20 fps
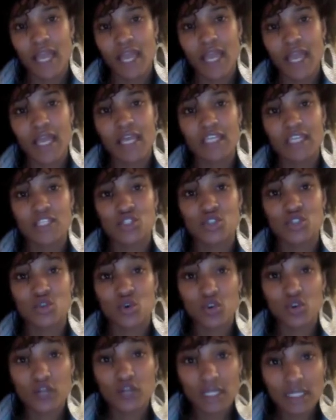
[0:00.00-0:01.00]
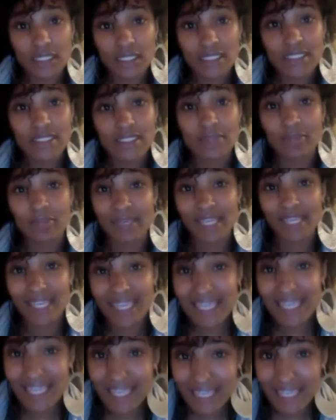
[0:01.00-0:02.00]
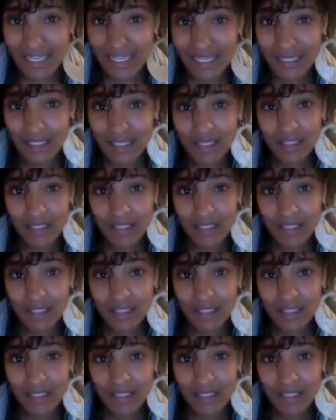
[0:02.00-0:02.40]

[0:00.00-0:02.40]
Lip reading: Historically speaking,